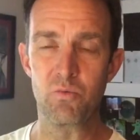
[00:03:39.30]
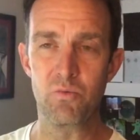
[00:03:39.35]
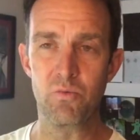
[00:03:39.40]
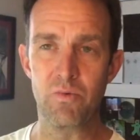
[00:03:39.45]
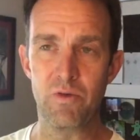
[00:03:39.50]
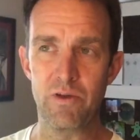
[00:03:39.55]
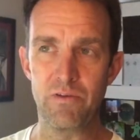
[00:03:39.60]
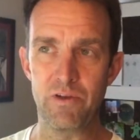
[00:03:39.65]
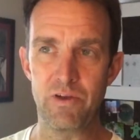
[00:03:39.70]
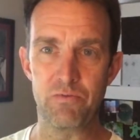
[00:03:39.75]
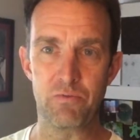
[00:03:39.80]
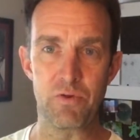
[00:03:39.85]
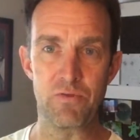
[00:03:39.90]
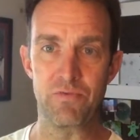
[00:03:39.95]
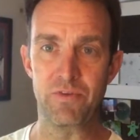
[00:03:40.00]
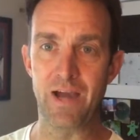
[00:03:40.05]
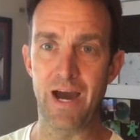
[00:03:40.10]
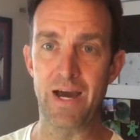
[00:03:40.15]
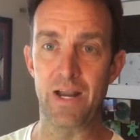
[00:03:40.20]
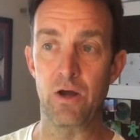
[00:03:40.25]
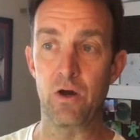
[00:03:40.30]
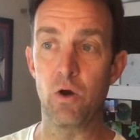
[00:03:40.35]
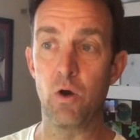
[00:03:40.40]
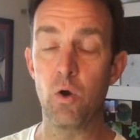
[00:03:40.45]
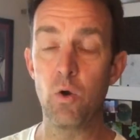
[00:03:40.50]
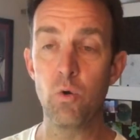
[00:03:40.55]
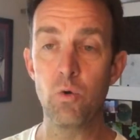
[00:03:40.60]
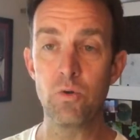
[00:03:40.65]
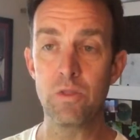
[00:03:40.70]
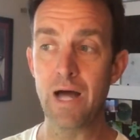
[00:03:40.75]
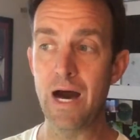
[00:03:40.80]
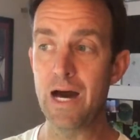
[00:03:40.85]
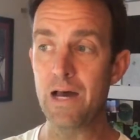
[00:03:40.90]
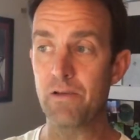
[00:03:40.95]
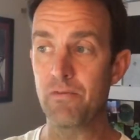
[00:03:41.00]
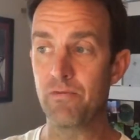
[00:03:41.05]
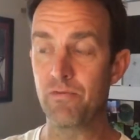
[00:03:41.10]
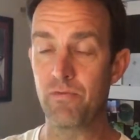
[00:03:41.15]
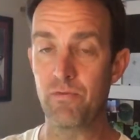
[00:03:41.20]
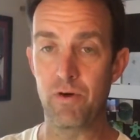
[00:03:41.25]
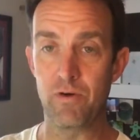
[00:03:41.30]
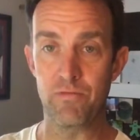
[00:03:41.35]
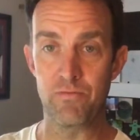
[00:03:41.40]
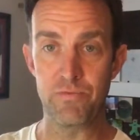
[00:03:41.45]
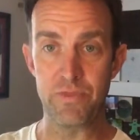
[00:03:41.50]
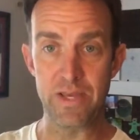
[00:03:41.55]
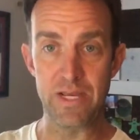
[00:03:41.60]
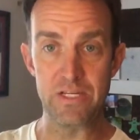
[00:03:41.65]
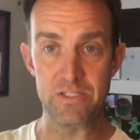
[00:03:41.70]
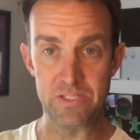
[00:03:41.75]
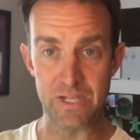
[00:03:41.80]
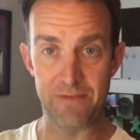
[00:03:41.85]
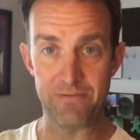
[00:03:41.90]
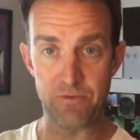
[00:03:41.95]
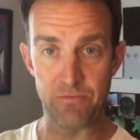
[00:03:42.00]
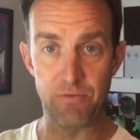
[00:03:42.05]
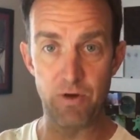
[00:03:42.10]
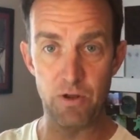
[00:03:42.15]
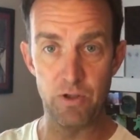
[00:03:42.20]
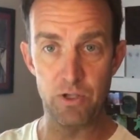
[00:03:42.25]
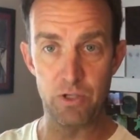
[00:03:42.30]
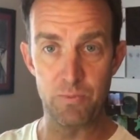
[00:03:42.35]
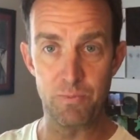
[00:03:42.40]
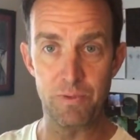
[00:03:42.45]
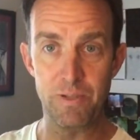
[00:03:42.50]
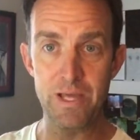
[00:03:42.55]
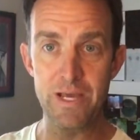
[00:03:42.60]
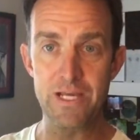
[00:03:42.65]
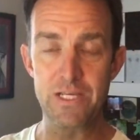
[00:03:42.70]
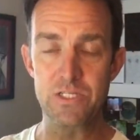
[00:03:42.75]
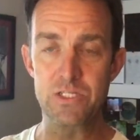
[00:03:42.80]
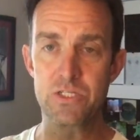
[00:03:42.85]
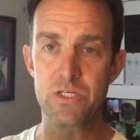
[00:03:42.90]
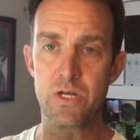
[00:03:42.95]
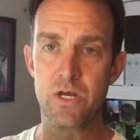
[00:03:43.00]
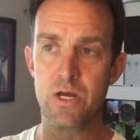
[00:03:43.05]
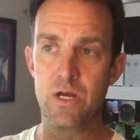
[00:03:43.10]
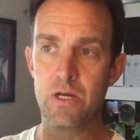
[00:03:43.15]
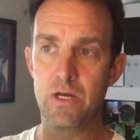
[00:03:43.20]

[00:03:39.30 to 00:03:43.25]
if we've got a whole lot of things that have to fall into place,